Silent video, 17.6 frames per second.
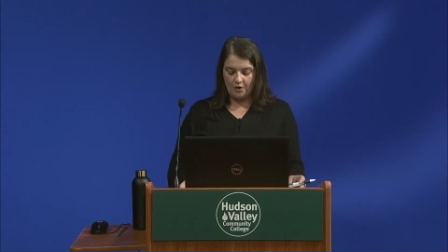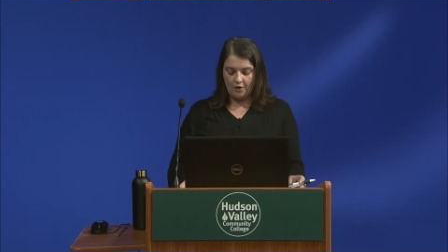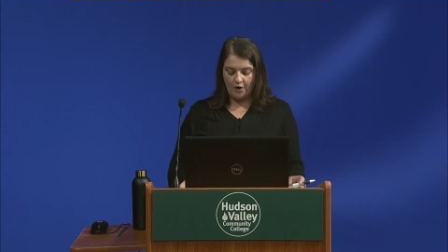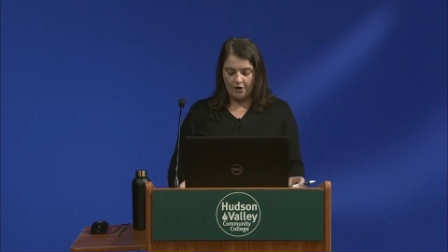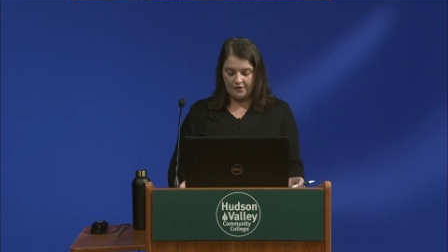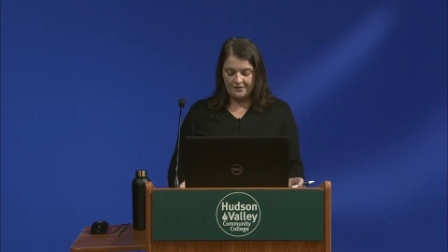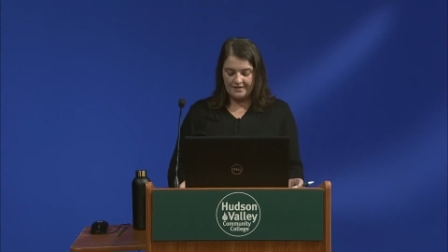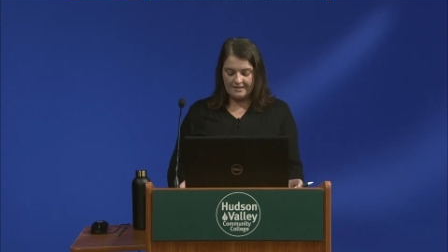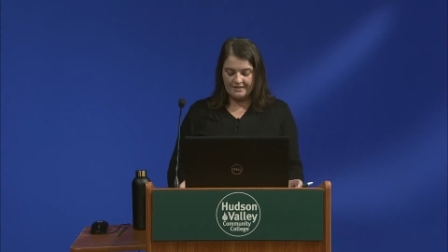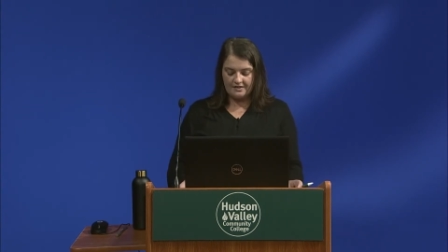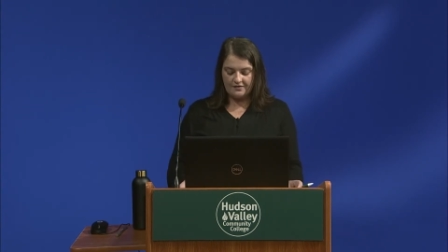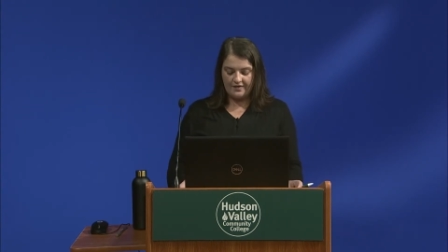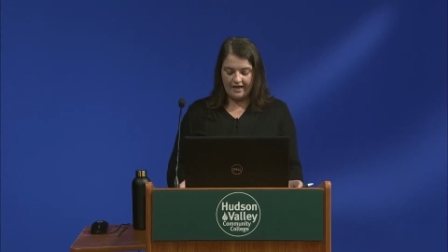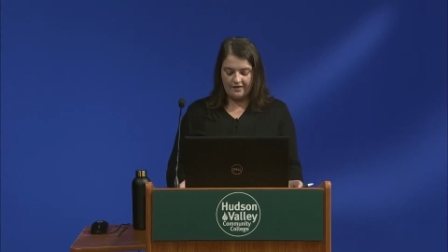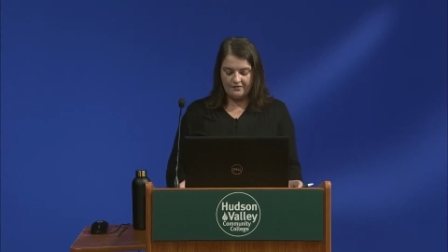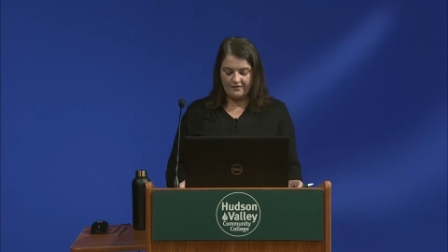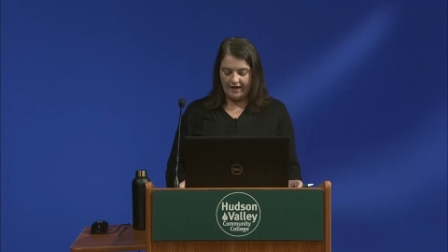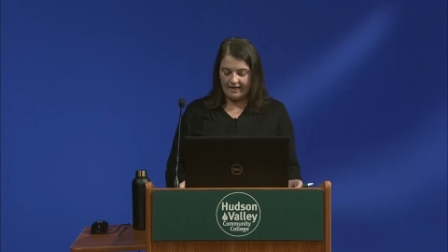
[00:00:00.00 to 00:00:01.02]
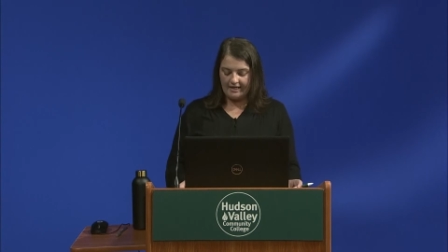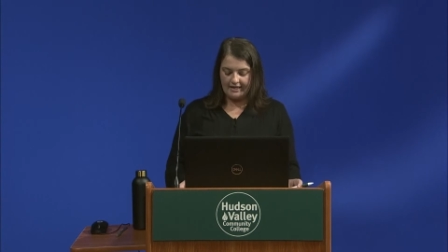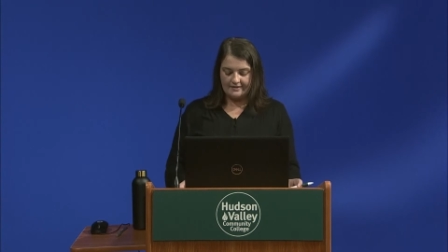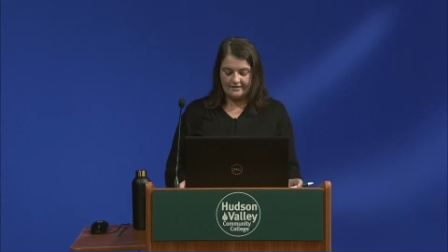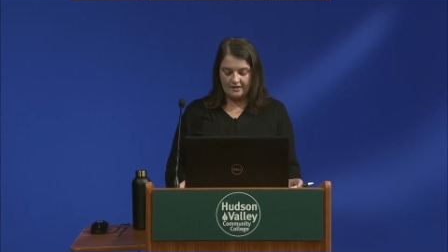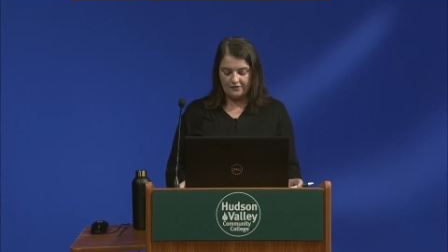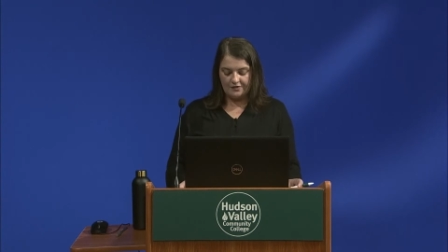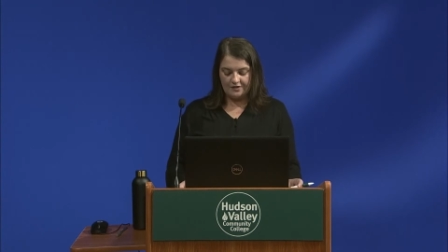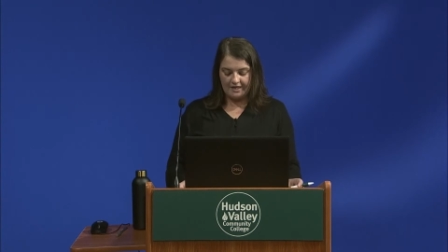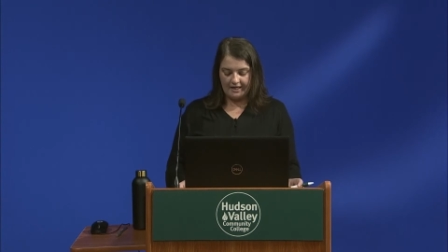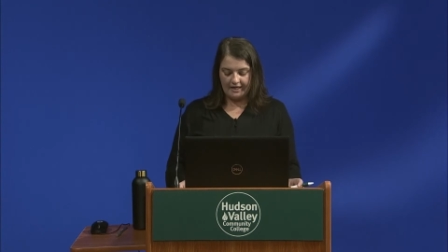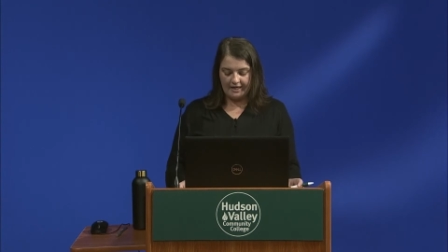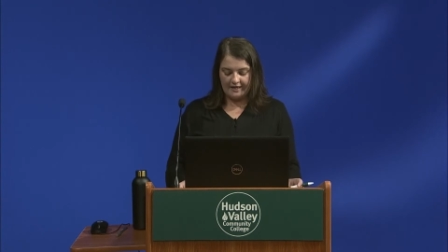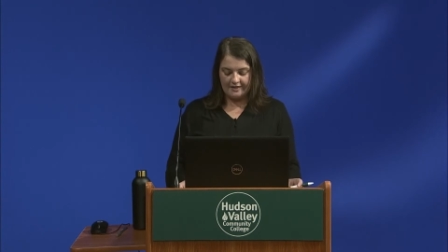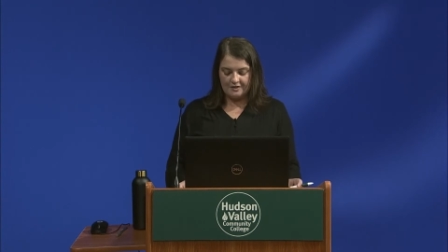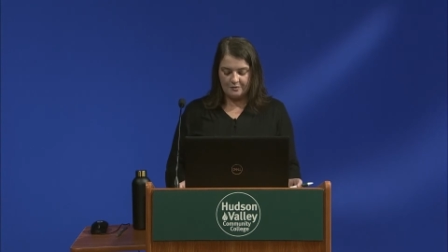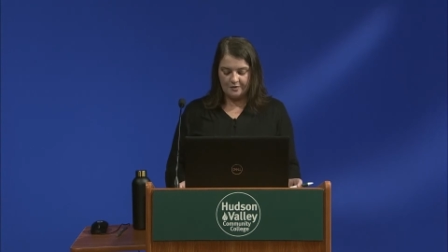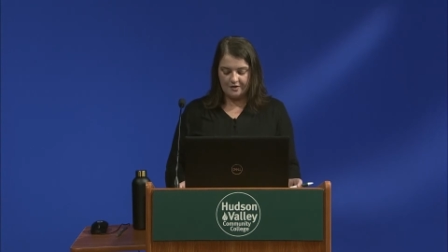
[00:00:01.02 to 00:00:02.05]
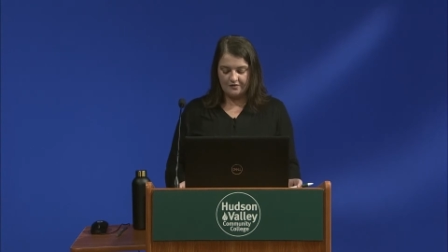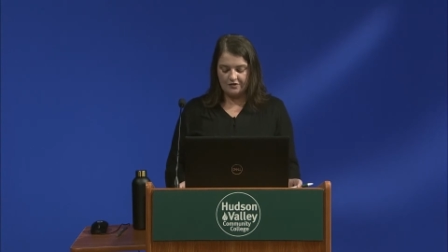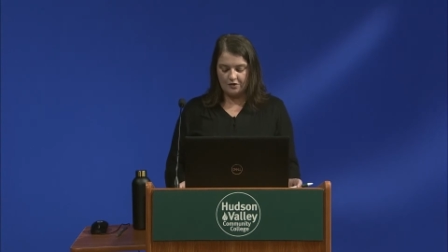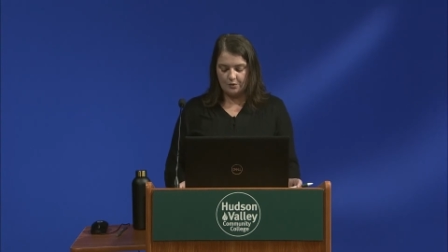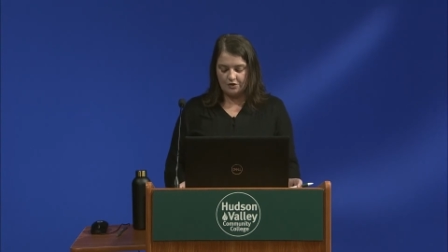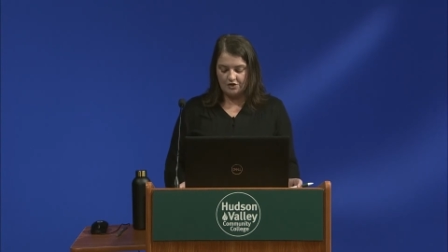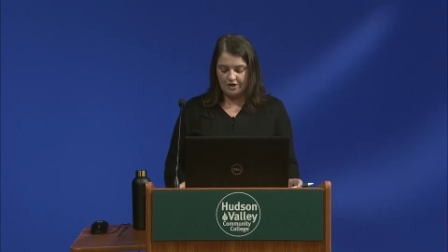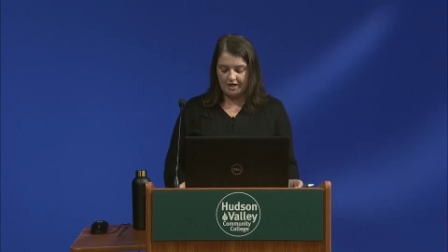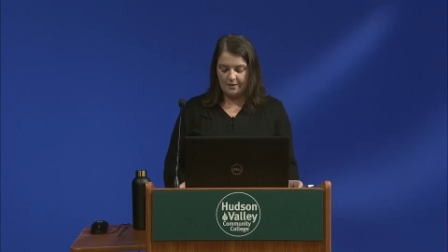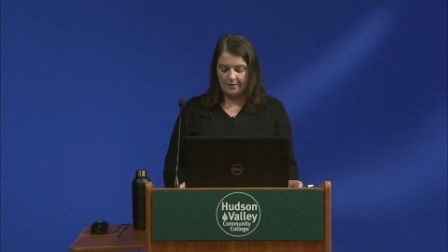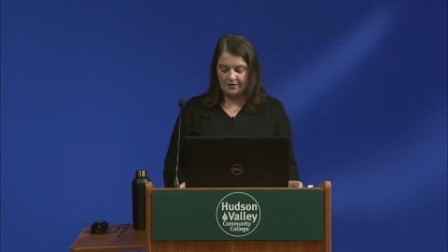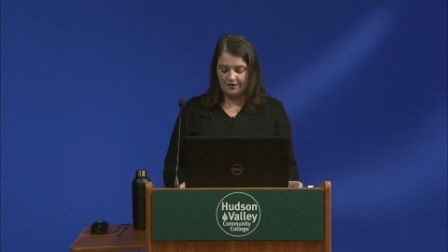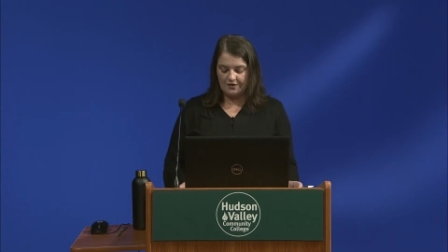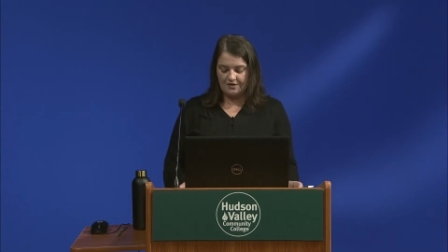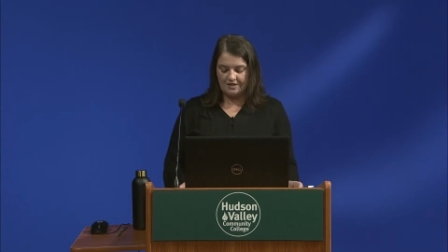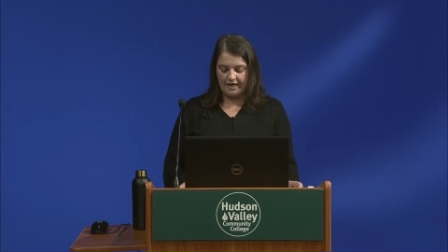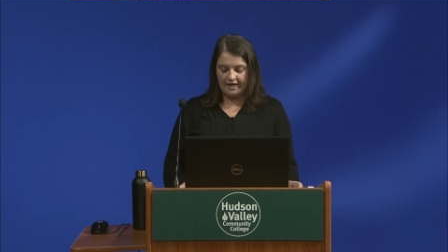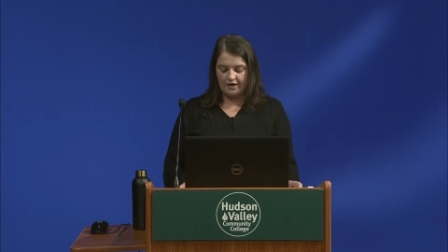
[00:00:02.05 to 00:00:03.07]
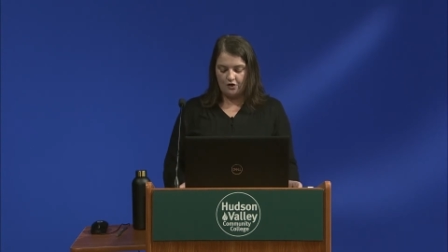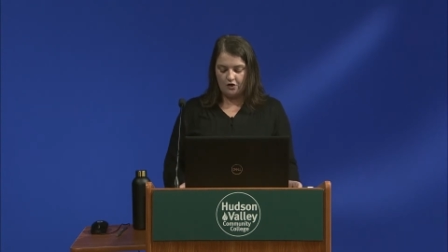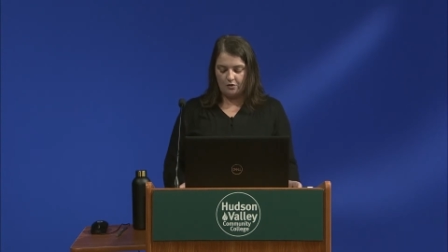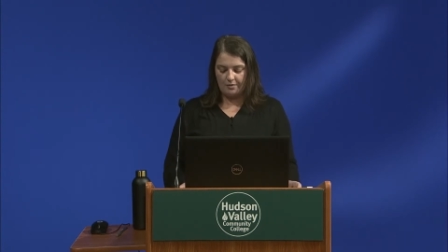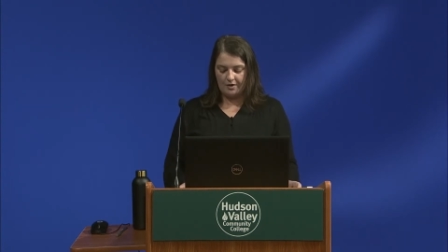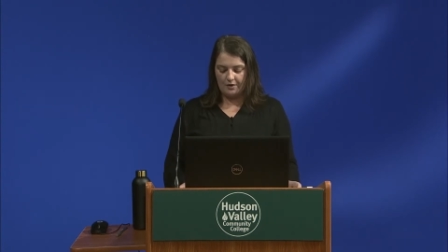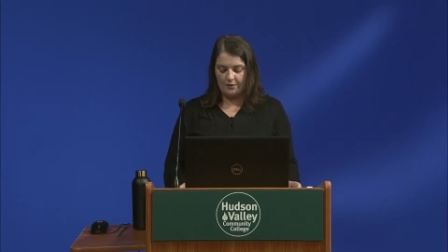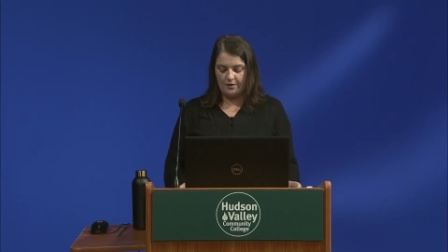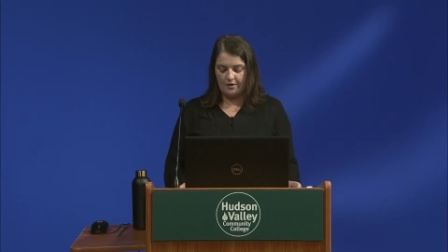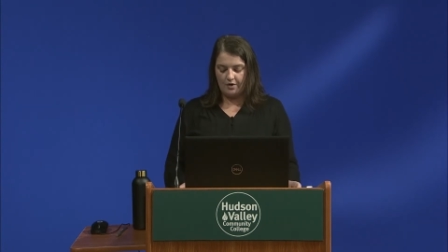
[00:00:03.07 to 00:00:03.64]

RVs have had financing for decades, but if you were trying to build a tiny home on,